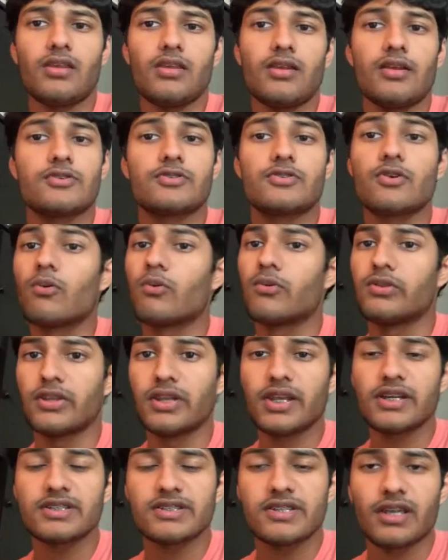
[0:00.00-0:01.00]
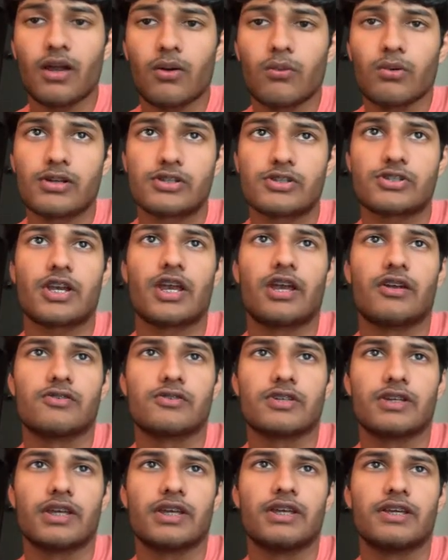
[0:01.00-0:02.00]
So the next thing I want to change
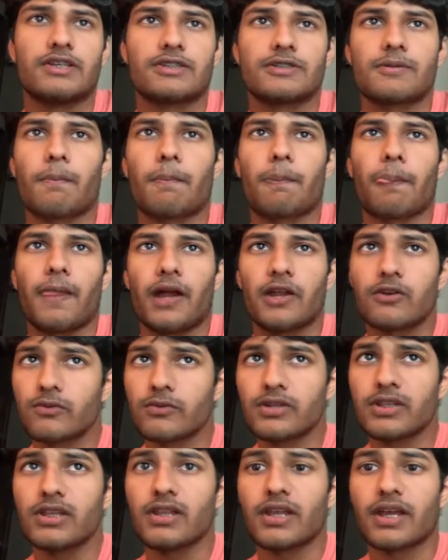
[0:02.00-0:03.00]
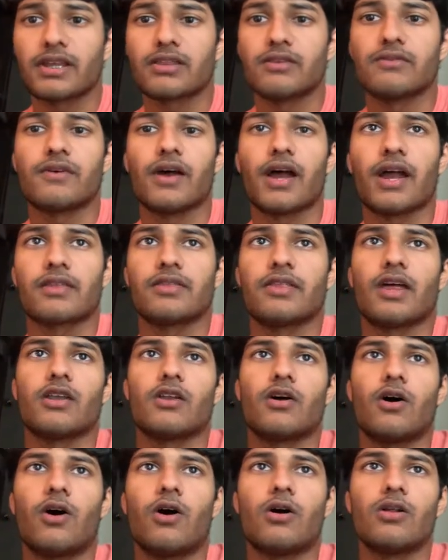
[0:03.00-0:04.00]
is, I don't really like the fact that
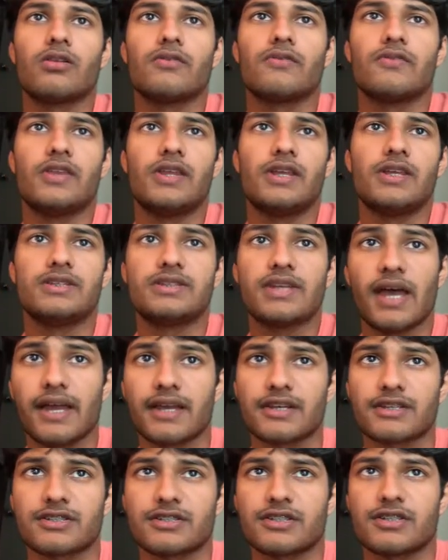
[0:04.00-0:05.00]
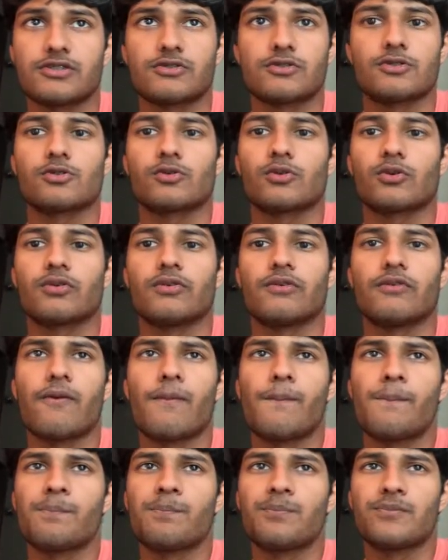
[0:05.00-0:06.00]
all of the text is just sort of
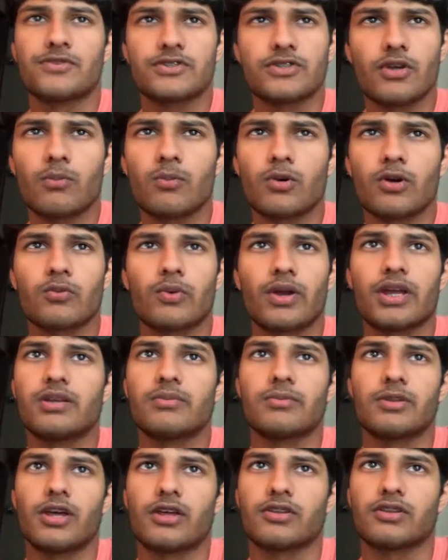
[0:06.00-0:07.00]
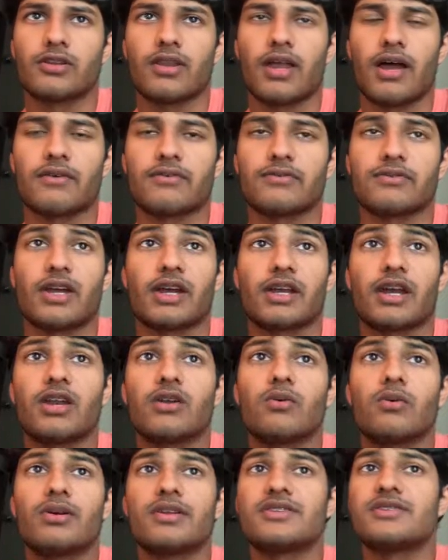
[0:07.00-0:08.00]
somewhere randomly on the left. I kind of
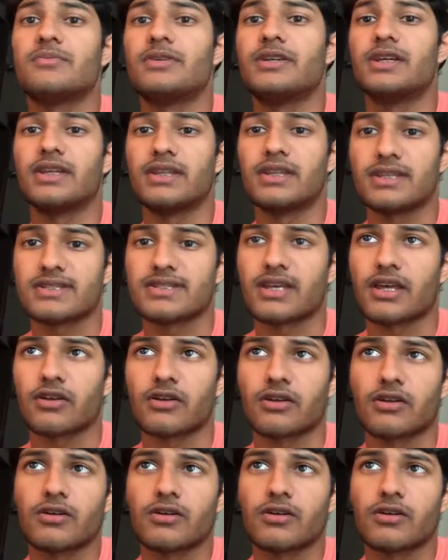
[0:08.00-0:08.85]
want it to be in the center.